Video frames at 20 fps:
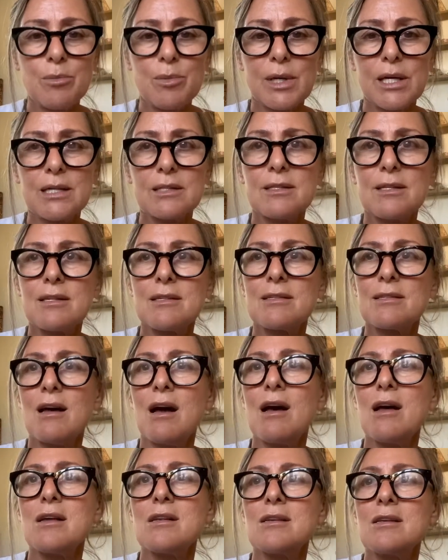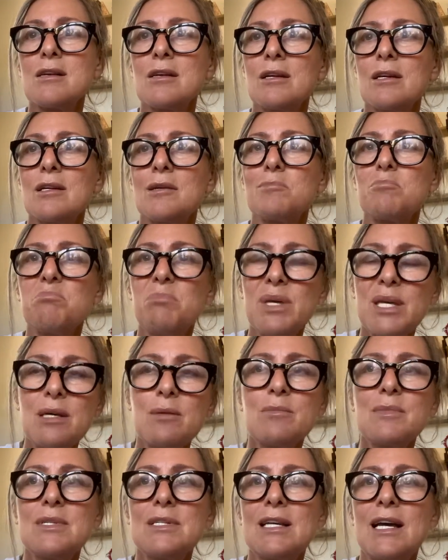Because the sun
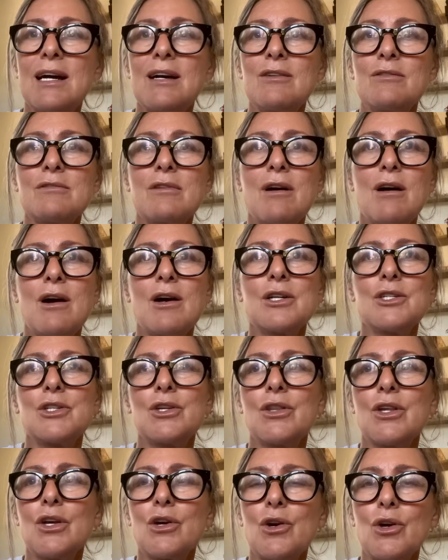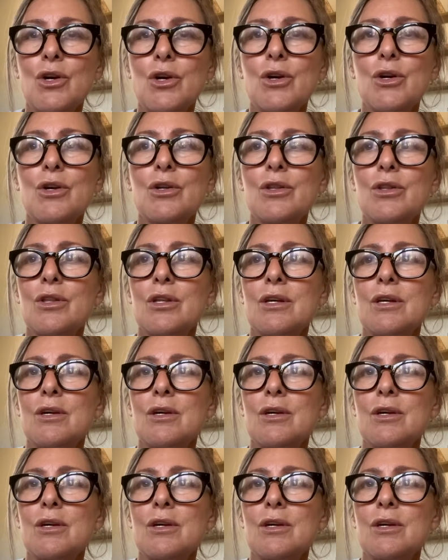beams down onto the earth,